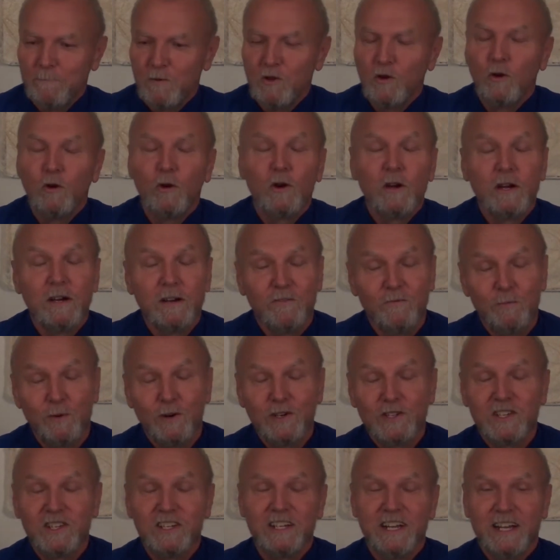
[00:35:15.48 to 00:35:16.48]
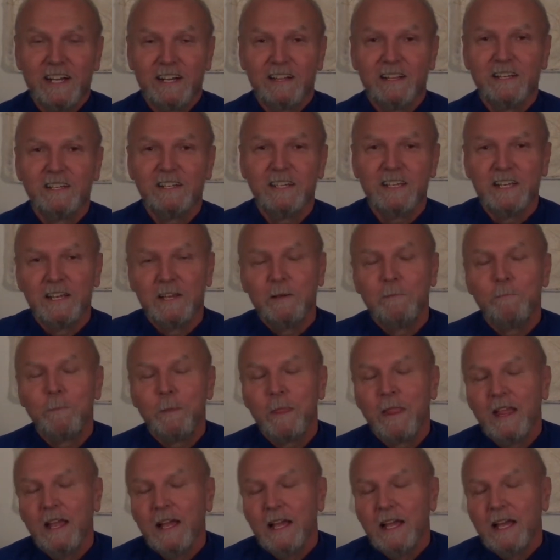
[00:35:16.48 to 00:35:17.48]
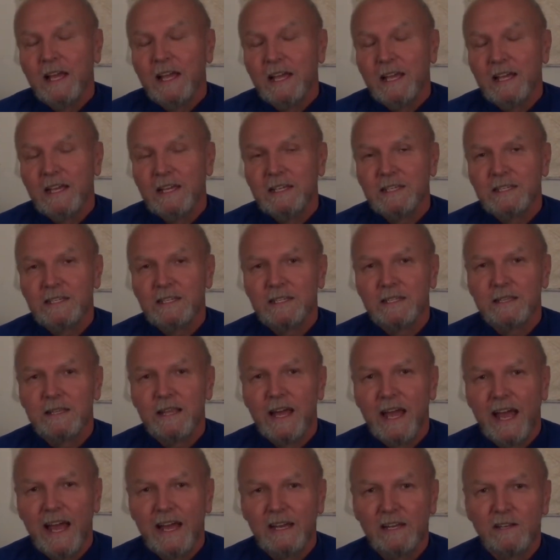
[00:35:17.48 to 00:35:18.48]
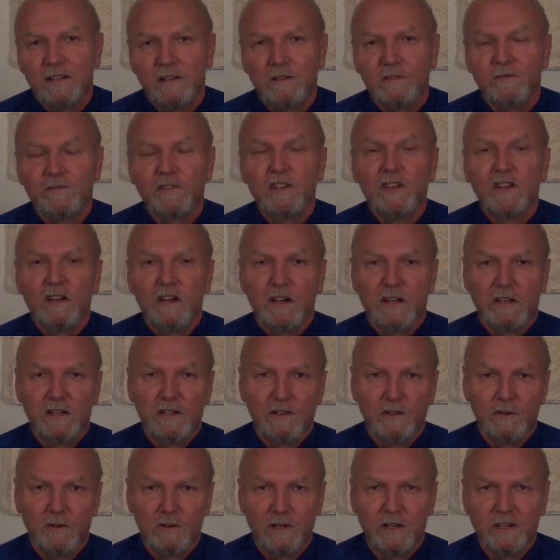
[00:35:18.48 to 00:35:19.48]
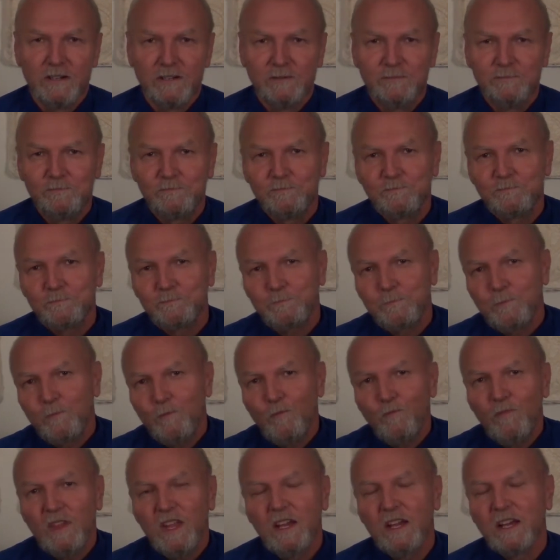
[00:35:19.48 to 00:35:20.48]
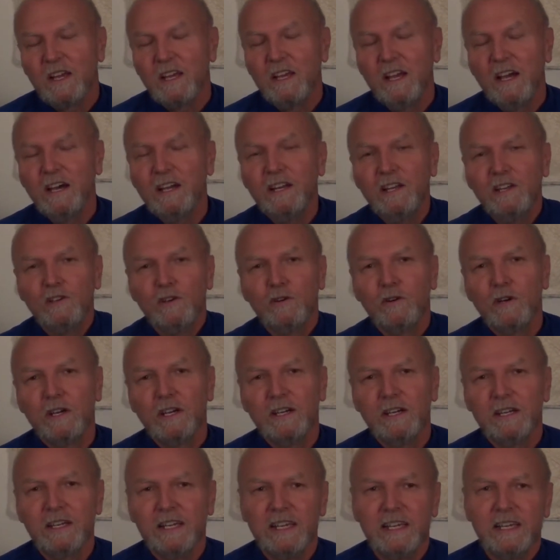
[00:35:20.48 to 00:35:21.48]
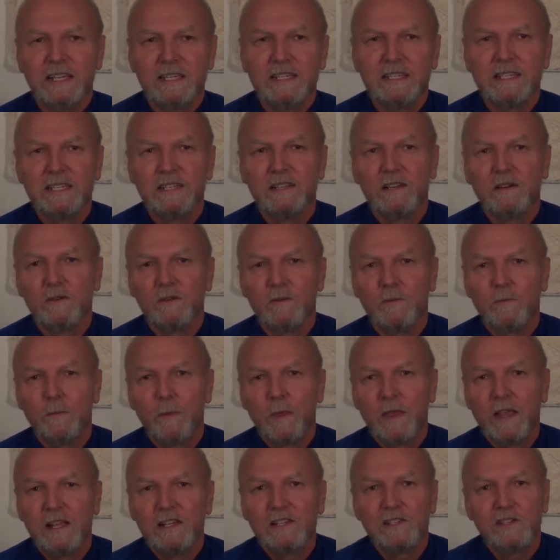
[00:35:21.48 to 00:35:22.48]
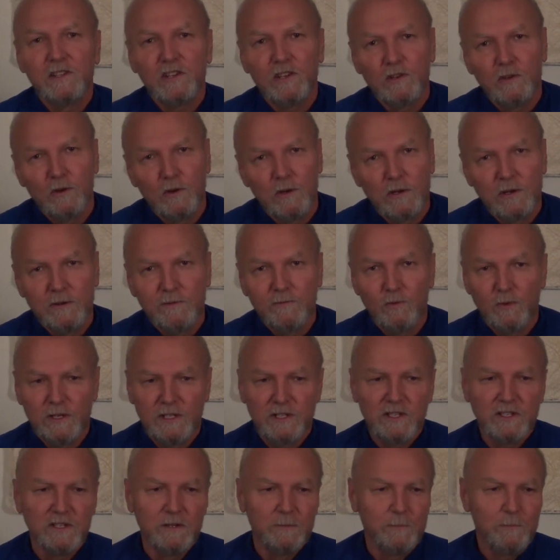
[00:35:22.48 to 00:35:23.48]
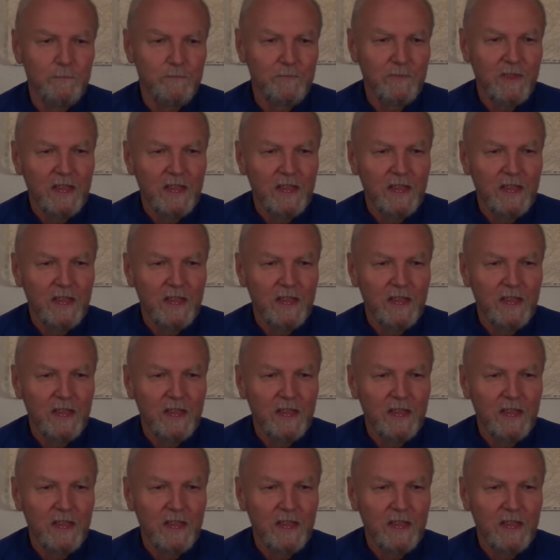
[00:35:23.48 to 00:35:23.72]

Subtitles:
yoga of personality is that of Jnana Yoga. Jnana Yoga is the yoga of wisdom.